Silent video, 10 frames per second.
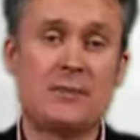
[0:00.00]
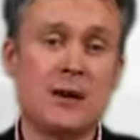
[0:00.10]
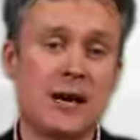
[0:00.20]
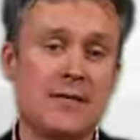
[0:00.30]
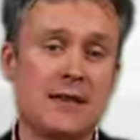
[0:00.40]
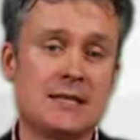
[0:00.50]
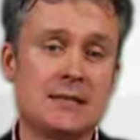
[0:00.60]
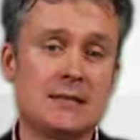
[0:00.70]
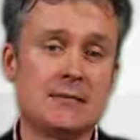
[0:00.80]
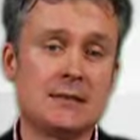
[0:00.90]
by
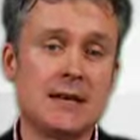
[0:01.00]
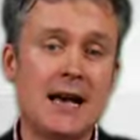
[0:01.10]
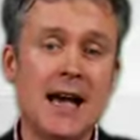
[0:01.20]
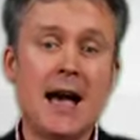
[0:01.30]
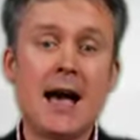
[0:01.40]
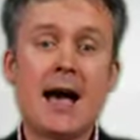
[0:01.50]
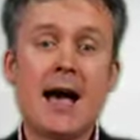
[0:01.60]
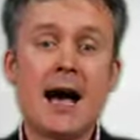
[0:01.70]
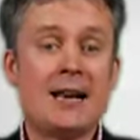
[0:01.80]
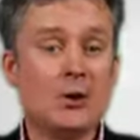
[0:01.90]
investors.
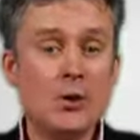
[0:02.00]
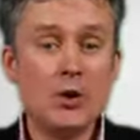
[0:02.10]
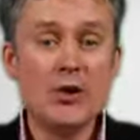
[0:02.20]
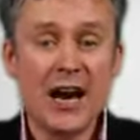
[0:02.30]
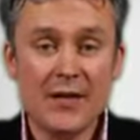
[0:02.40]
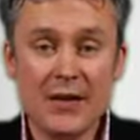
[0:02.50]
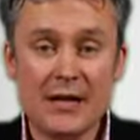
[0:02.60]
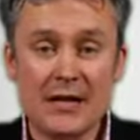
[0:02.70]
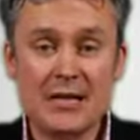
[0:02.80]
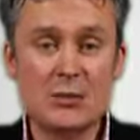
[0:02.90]
And in all the other
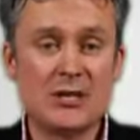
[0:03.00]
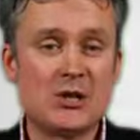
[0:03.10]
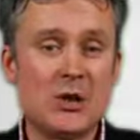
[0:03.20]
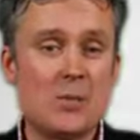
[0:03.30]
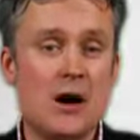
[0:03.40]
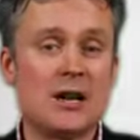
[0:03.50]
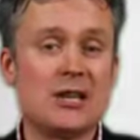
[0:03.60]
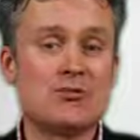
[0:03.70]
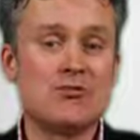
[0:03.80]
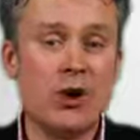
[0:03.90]
years when stock
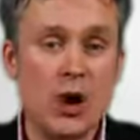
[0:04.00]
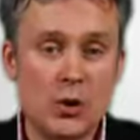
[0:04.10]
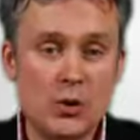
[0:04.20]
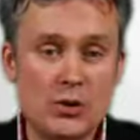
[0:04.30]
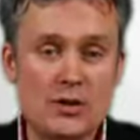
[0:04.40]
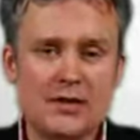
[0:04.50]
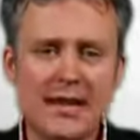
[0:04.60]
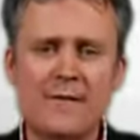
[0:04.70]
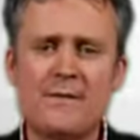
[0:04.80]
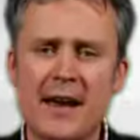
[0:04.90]
markets rose, the
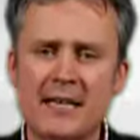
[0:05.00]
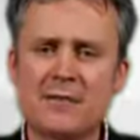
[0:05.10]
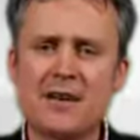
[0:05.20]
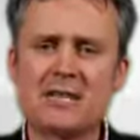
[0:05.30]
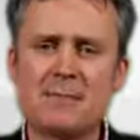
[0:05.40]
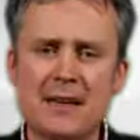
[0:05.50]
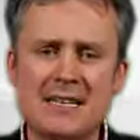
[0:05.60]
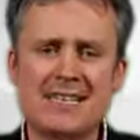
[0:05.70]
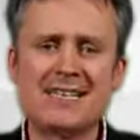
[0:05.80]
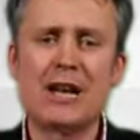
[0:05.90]
effect of
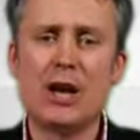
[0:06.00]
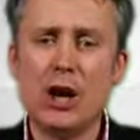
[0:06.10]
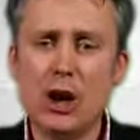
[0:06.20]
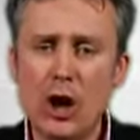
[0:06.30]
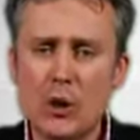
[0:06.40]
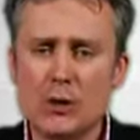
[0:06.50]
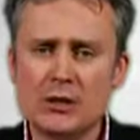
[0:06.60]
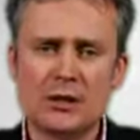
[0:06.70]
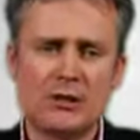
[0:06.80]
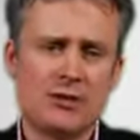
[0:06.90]
expenses lowered
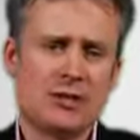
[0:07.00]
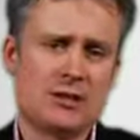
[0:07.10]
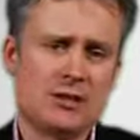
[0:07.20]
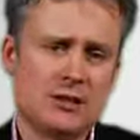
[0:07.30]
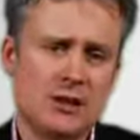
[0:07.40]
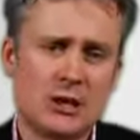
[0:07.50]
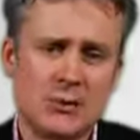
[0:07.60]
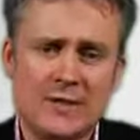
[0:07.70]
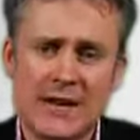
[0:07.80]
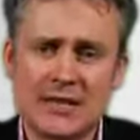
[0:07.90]
the returns to
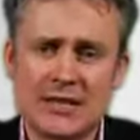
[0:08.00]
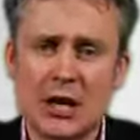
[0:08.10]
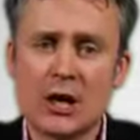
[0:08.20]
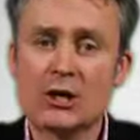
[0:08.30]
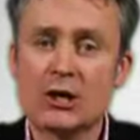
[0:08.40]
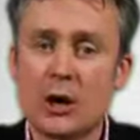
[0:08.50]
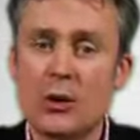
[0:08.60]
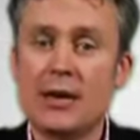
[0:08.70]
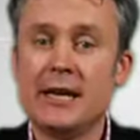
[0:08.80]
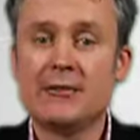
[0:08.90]
investors. So,
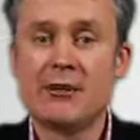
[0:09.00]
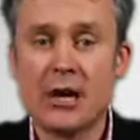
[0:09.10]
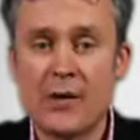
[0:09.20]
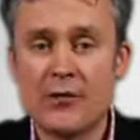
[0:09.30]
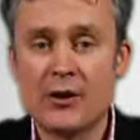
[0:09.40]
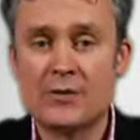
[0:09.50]
in the recovery of